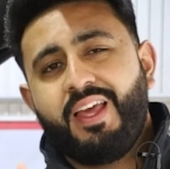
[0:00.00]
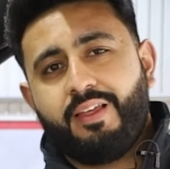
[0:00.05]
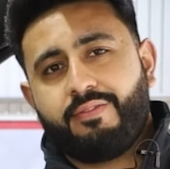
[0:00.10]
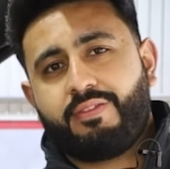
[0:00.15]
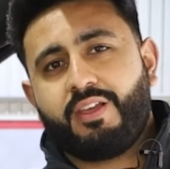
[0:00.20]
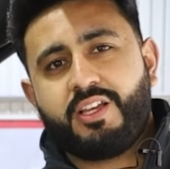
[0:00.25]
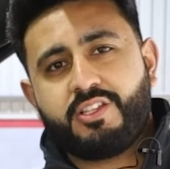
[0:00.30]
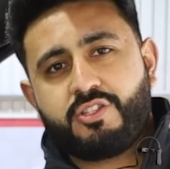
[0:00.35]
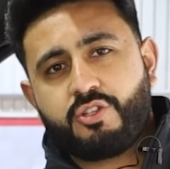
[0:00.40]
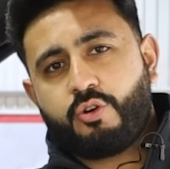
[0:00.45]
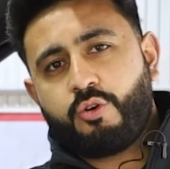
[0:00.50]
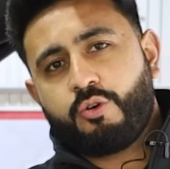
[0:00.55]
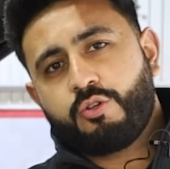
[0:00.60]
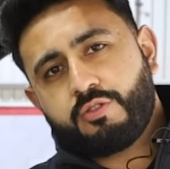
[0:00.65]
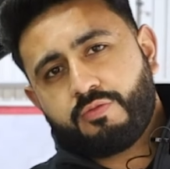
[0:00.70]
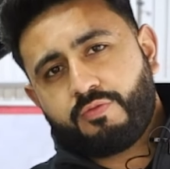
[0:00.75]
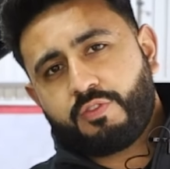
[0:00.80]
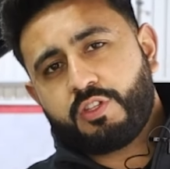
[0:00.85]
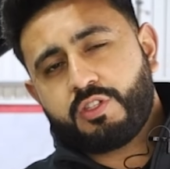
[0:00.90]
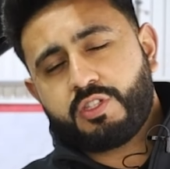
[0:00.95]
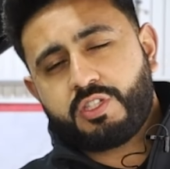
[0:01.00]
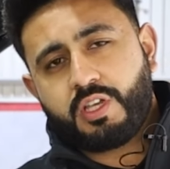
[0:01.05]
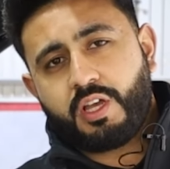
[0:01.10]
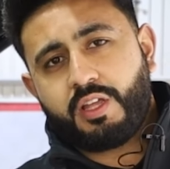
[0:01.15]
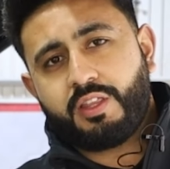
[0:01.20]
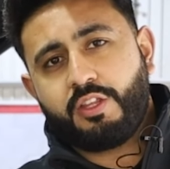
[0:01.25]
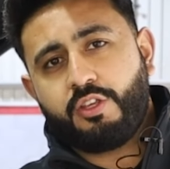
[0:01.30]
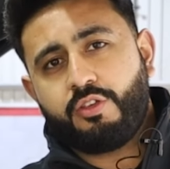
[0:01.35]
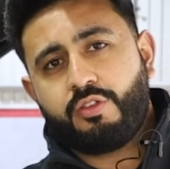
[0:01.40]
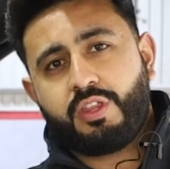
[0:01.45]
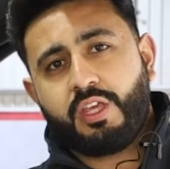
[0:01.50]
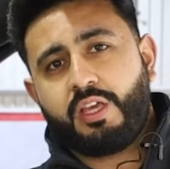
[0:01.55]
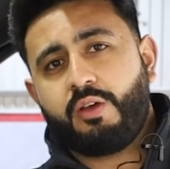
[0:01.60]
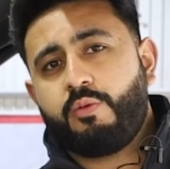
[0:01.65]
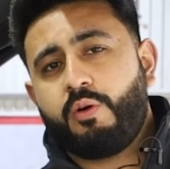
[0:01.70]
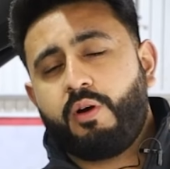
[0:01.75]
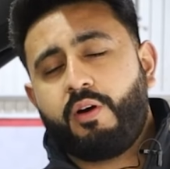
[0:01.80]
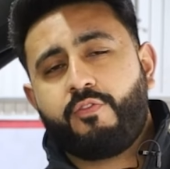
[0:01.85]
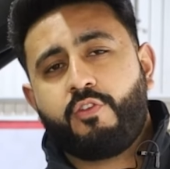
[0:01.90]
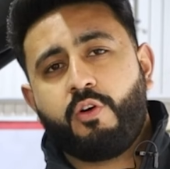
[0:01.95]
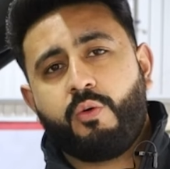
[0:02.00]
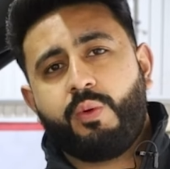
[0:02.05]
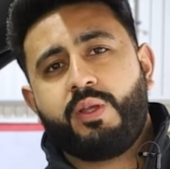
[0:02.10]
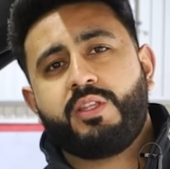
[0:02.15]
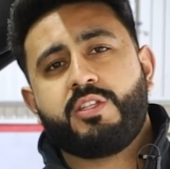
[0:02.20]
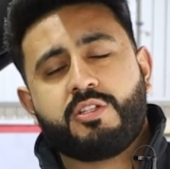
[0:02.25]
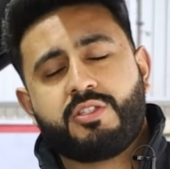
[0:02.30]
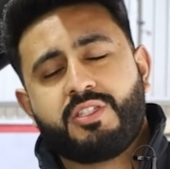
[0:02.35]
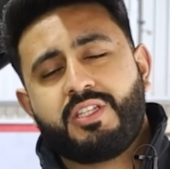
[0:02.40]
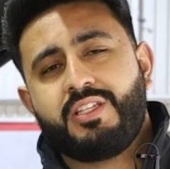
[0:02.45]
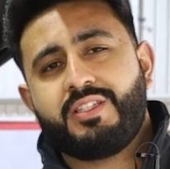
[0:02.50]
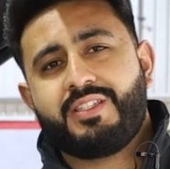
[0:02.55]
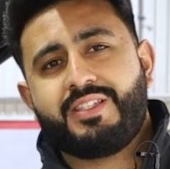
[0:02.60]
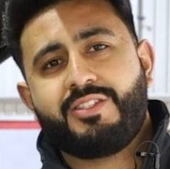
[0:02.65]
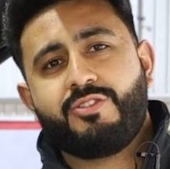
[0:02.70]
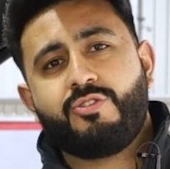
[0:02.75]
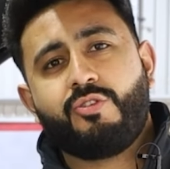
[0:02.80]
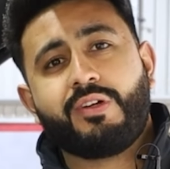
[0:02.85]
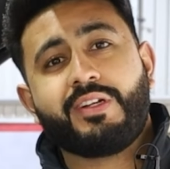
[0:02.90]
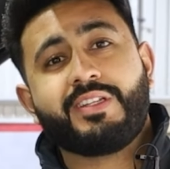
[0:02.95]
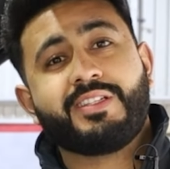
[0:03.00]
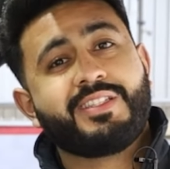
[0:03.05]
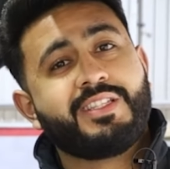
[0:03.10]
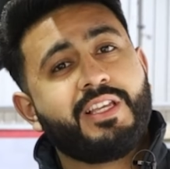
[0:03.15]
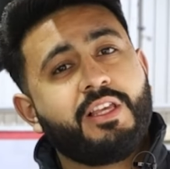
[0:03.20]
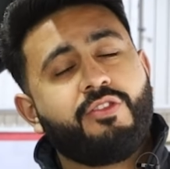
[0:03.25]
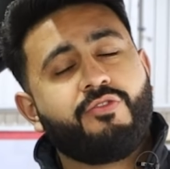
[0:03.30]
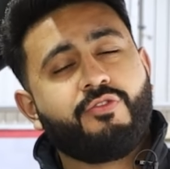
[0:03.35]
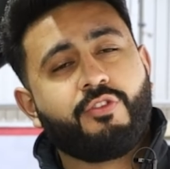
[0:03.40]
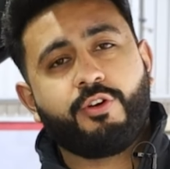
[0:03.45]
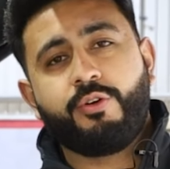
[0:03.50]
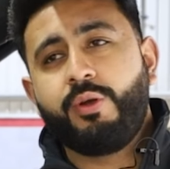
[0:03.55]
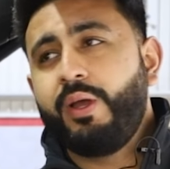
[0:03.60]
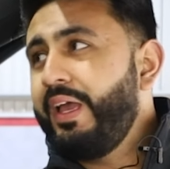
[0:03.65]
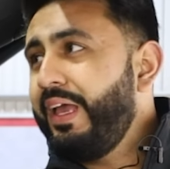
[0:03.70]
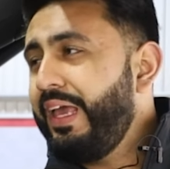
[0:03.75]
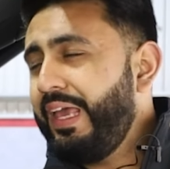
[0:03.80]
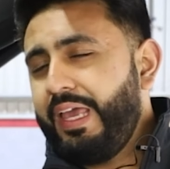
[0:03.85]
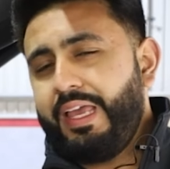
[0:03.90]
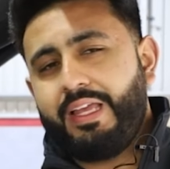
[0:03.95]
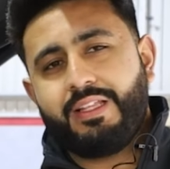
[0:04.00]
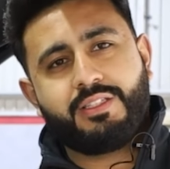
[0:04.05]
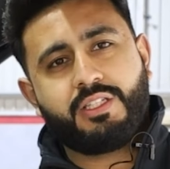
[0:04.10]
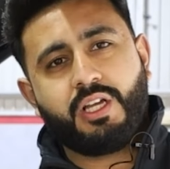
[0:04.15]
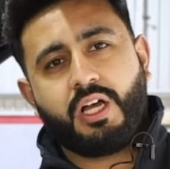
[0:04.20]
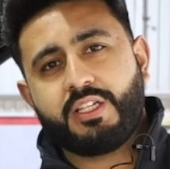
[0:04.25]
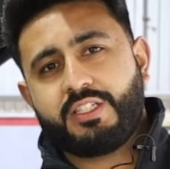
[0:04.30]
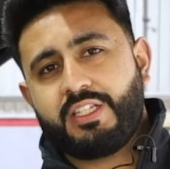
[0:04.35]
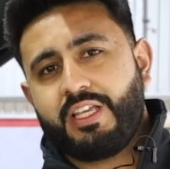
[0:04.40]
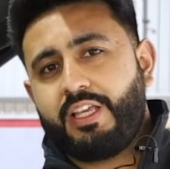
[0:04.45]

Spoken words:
If that is a cause of concern that you think, well, I've got window tints, it's not going to see through, it does.